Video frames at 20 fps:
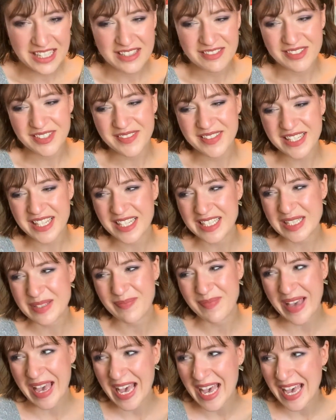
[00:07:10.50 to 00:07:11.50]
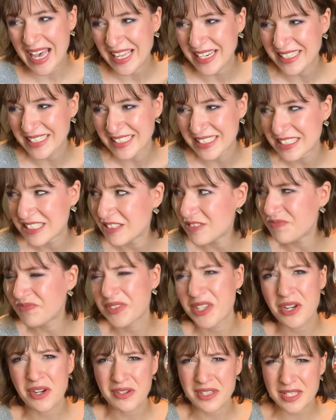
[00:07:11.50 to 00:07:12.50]
Maybe that's bad.
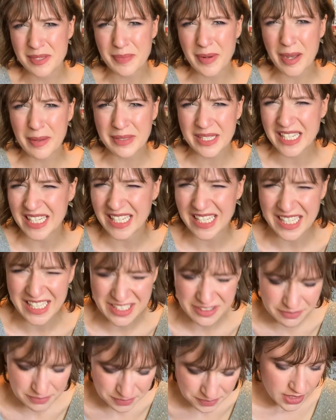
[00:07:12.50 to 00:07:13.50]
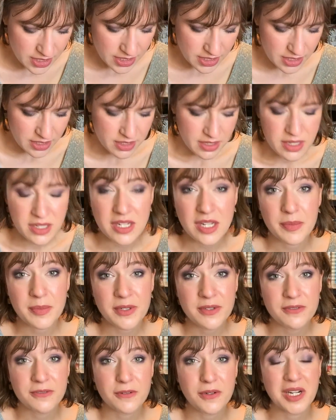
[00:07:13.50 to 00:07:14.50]
No, it's probably good. Number
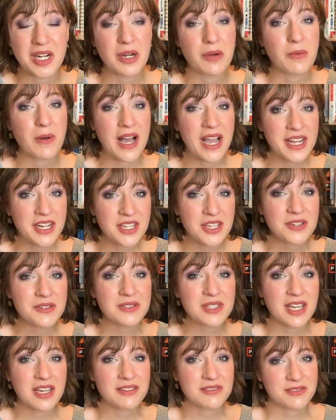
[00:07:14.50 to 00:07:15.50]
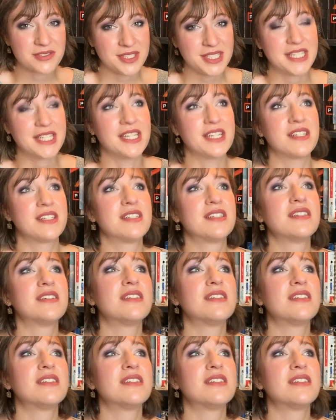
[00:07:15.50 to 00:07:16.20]
4, why do you love reading?